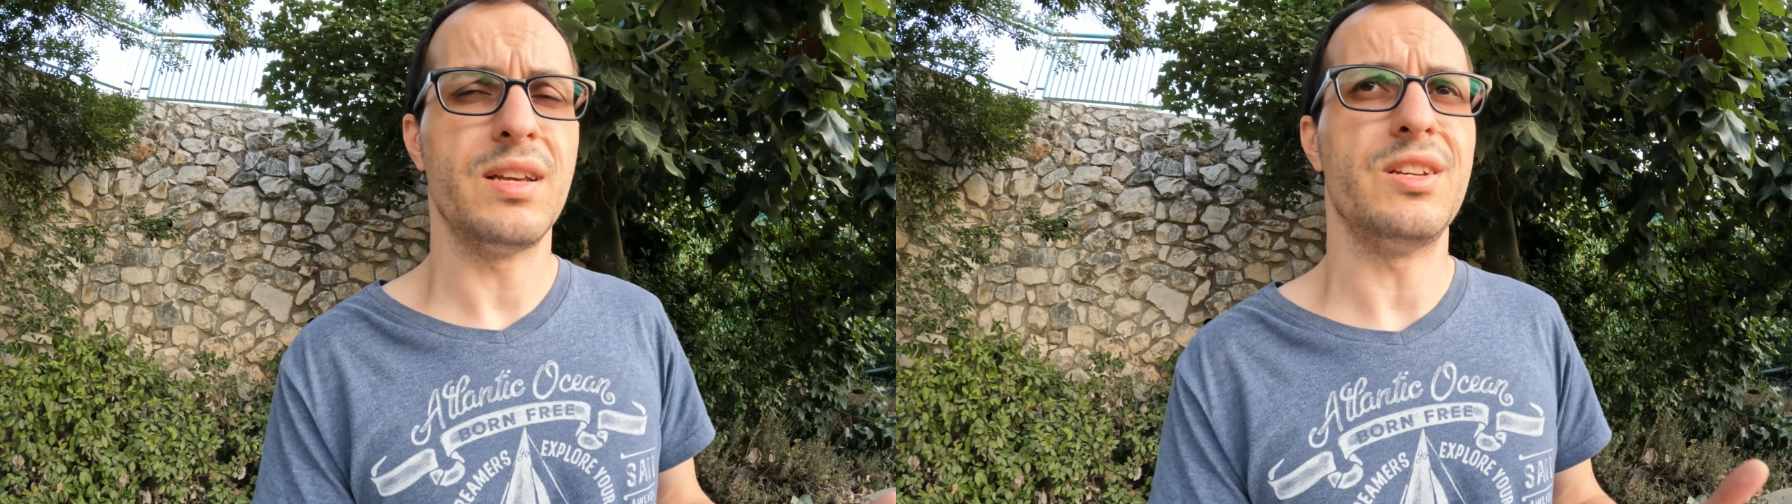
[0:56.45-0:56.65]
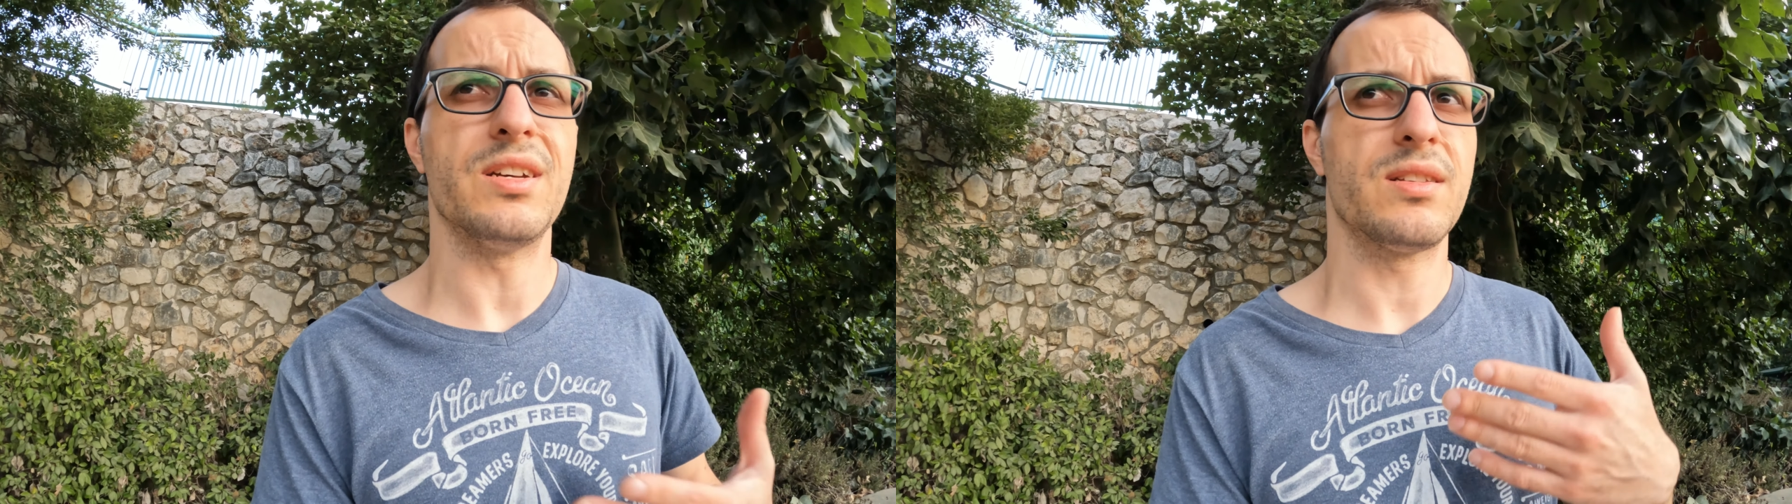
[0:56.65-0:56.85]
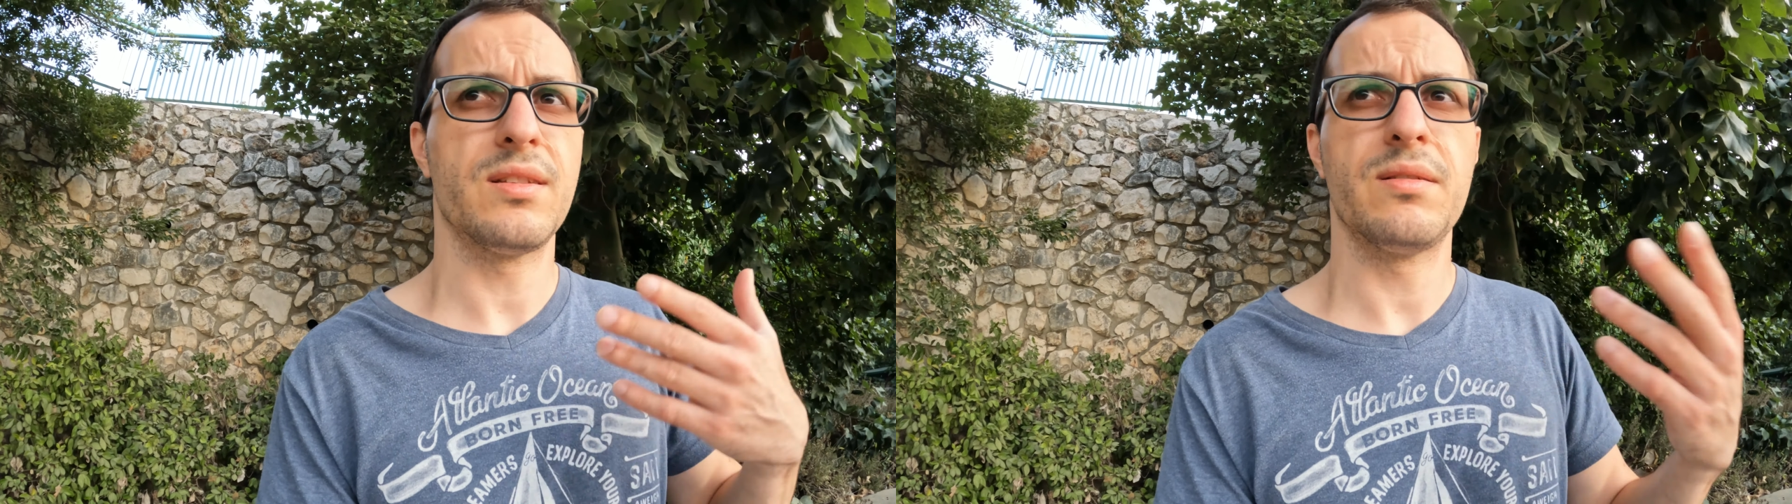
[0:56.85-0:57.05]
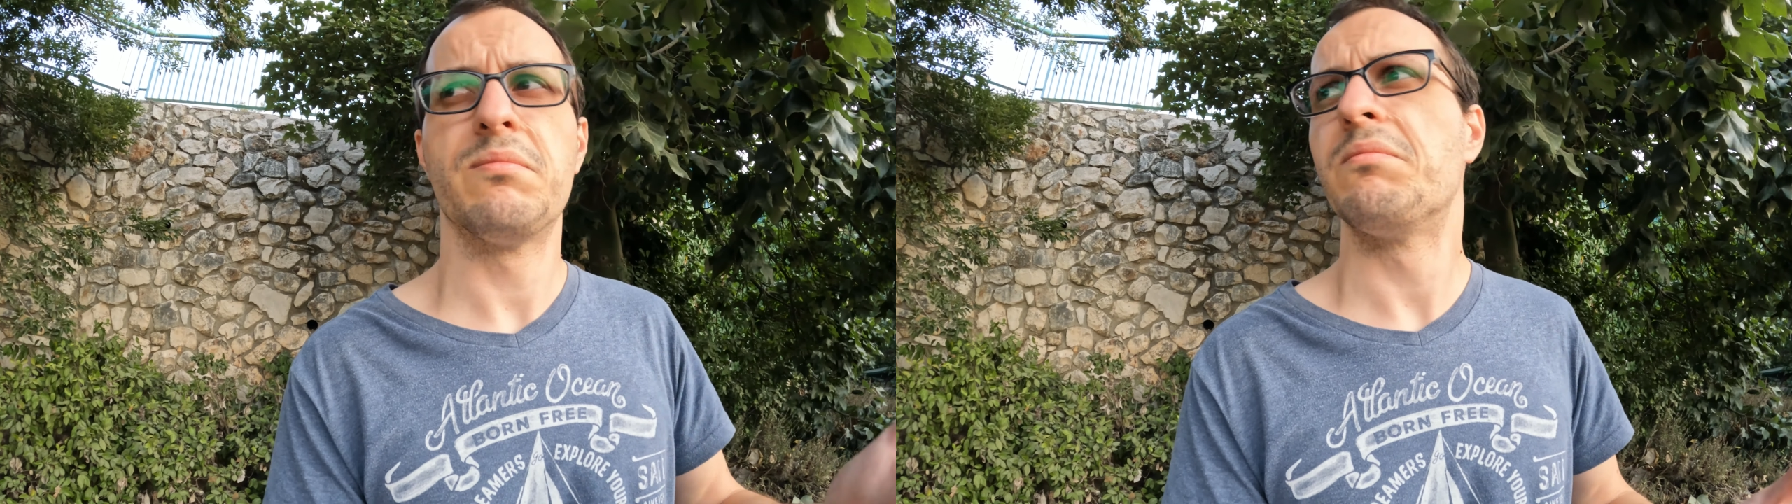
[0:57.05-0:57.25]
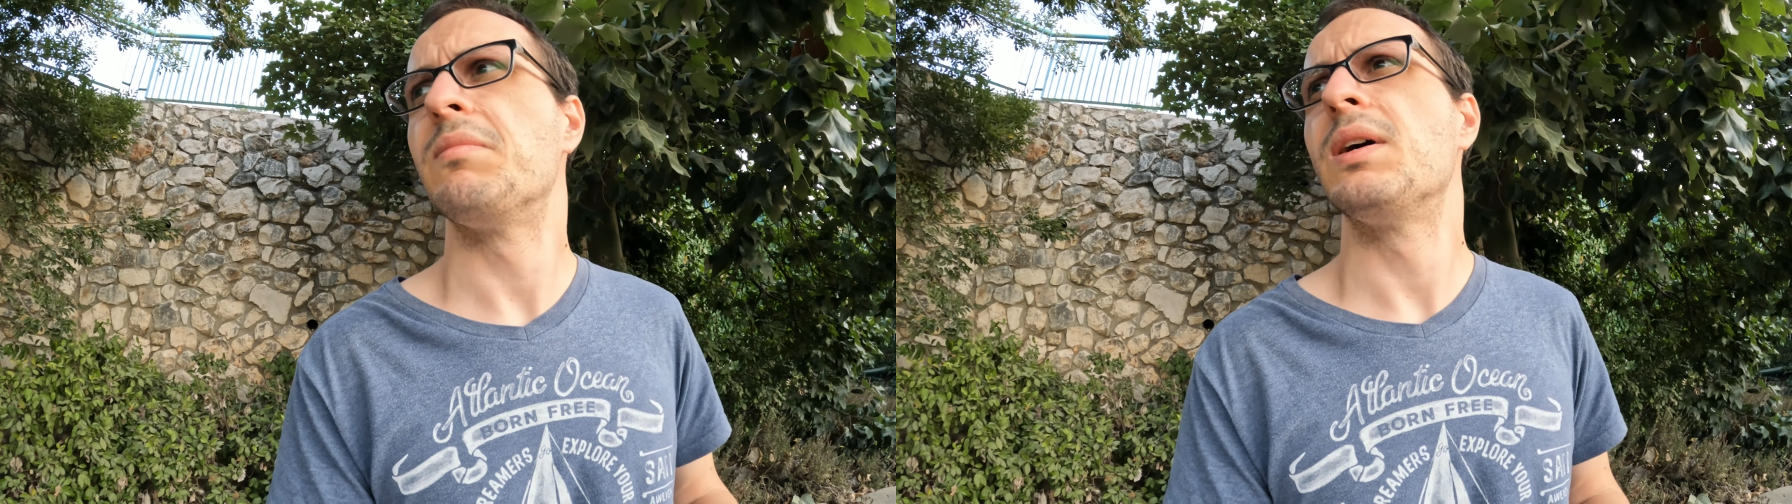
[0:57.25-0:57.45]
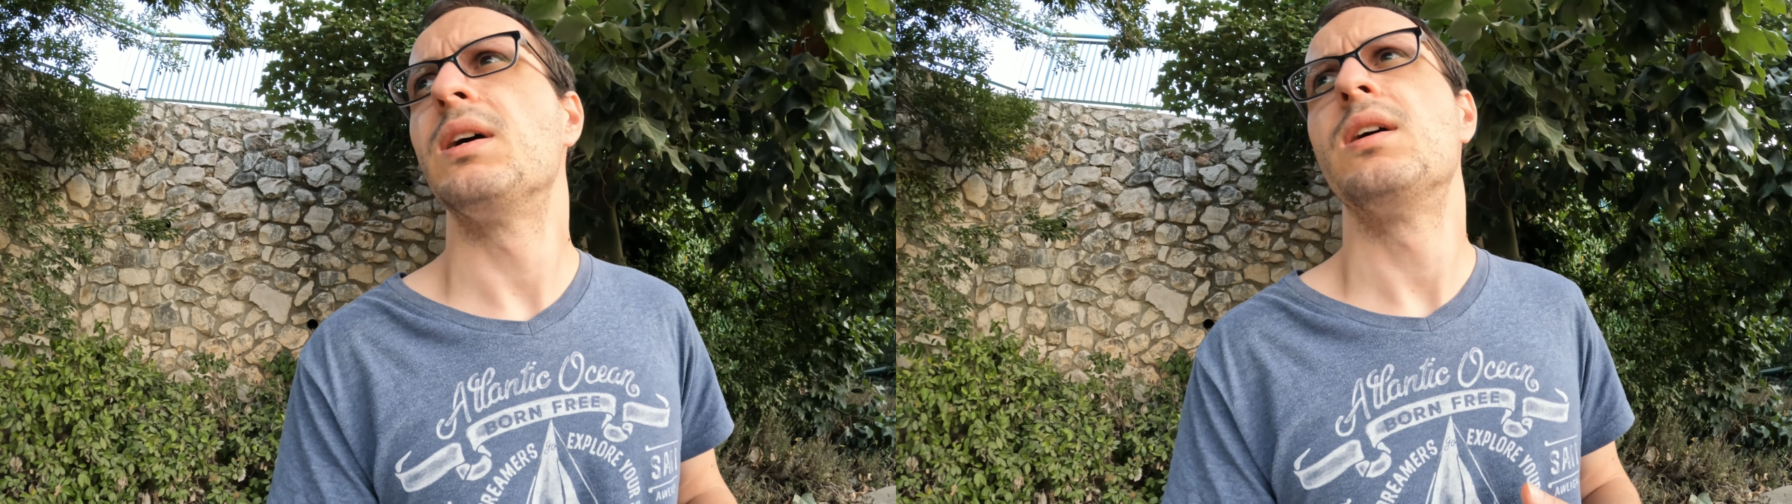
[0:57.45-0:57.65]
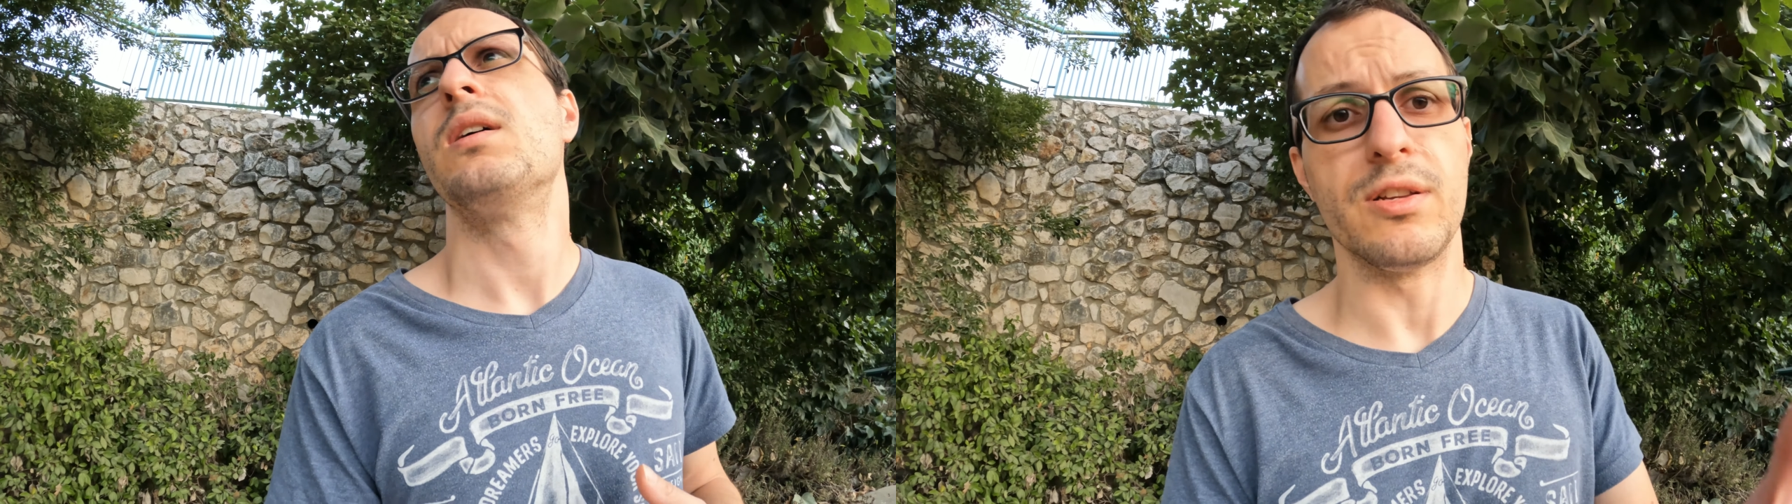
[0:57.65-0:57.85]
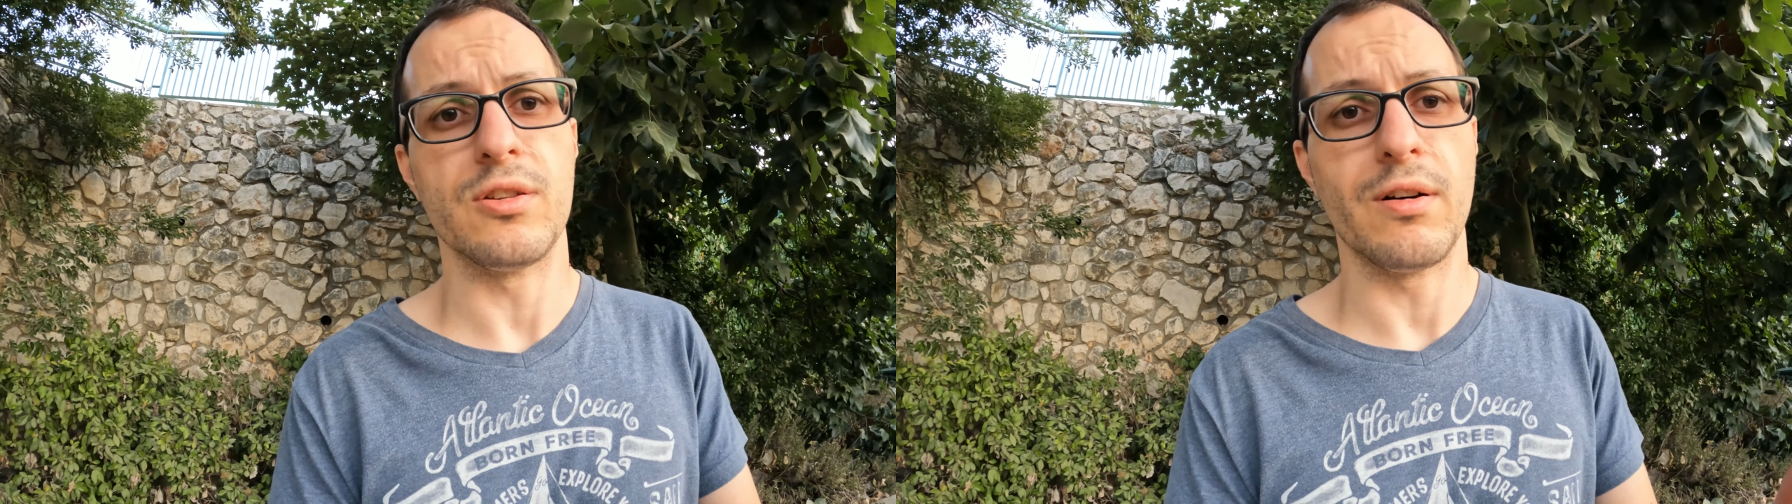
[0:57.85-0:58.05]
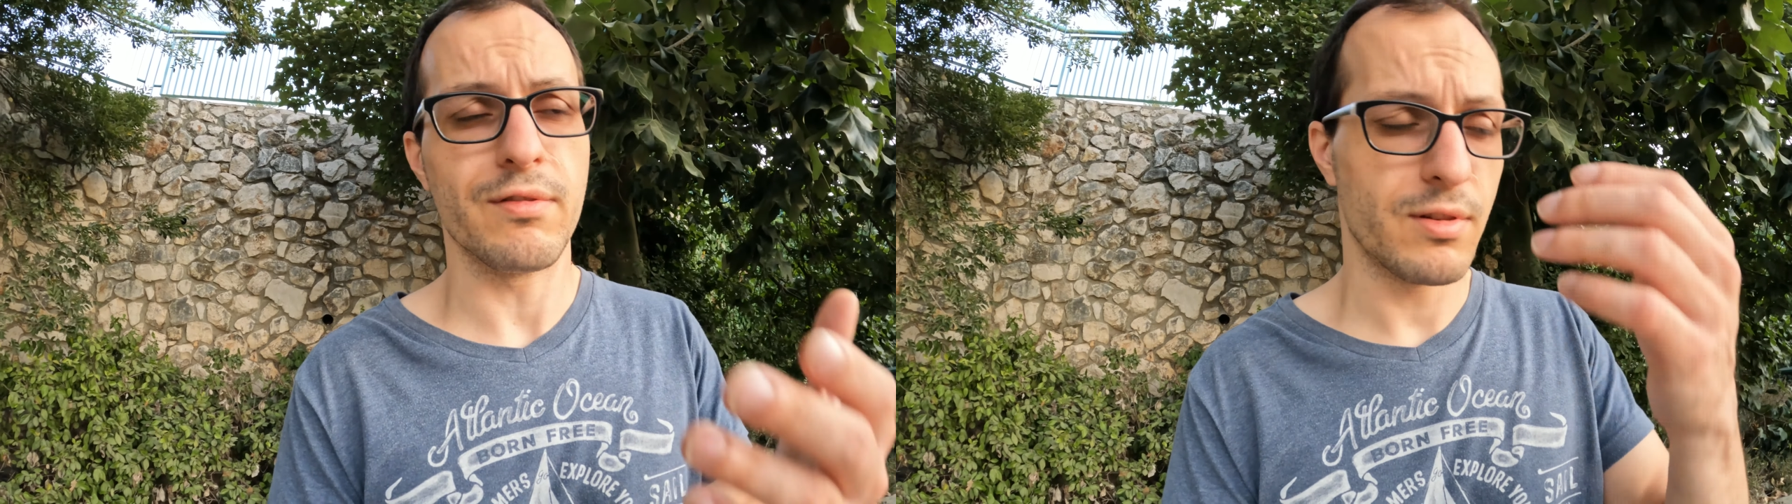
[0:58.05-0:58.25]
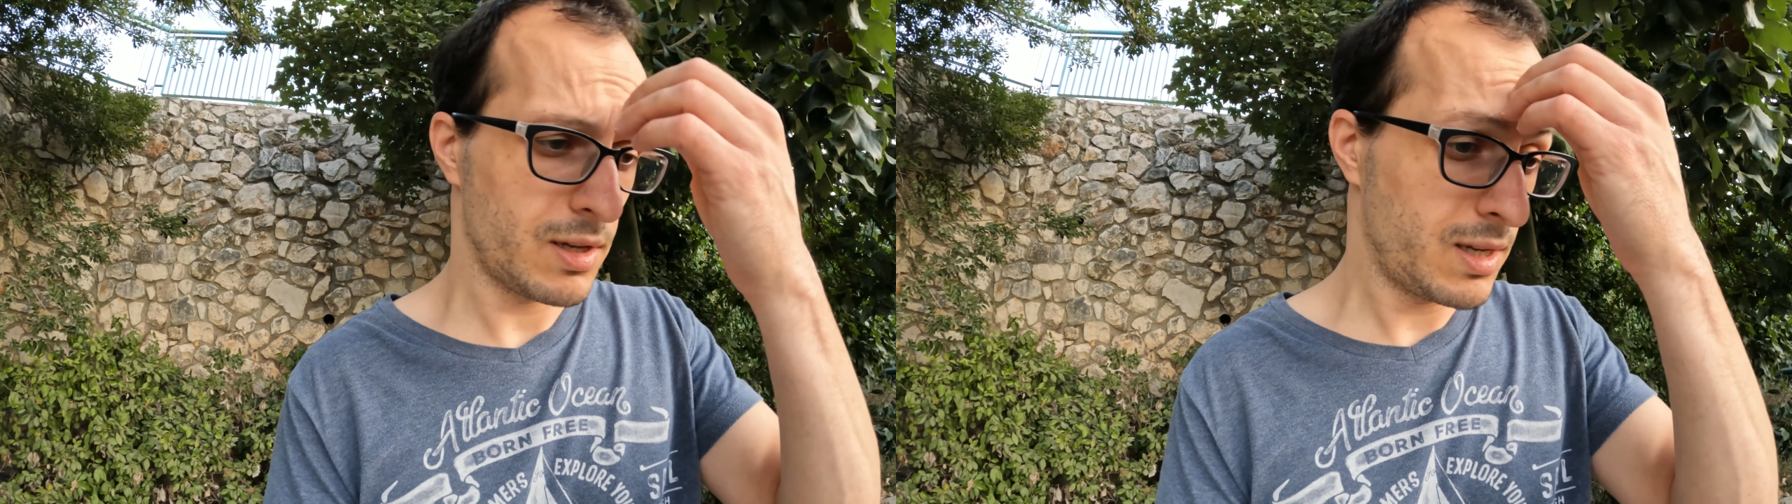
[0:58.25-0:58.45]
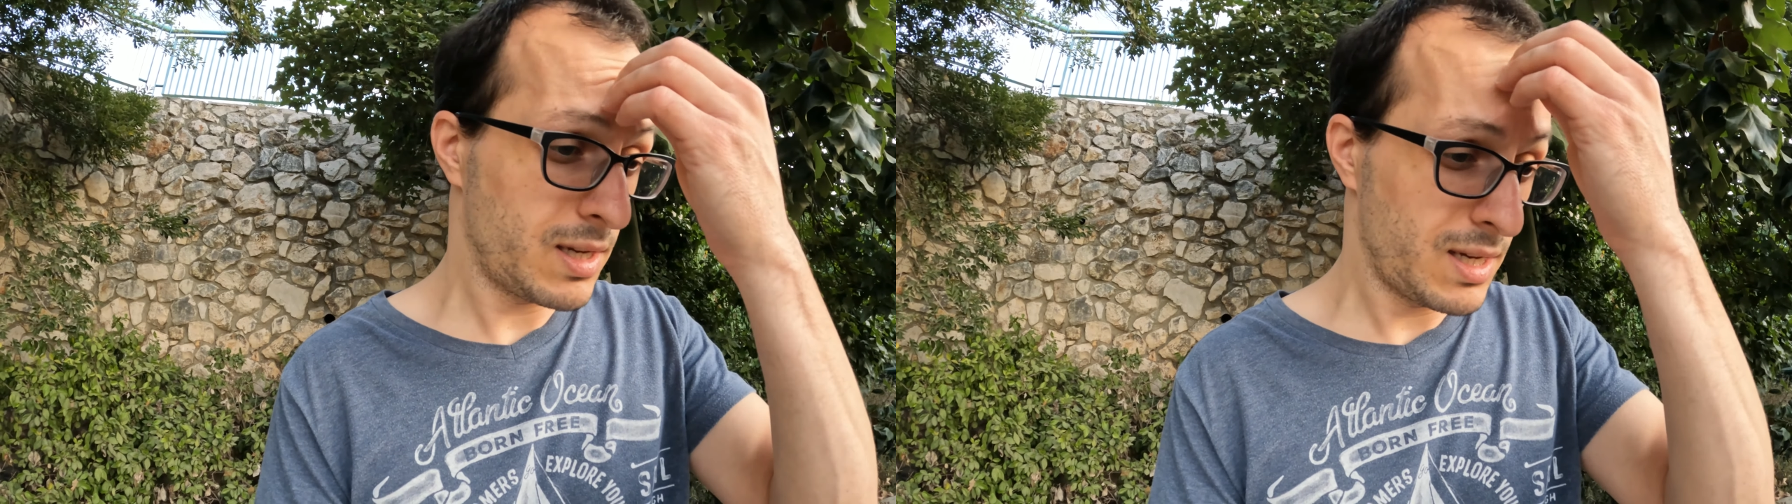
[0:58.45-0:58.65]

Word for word: it's just very soft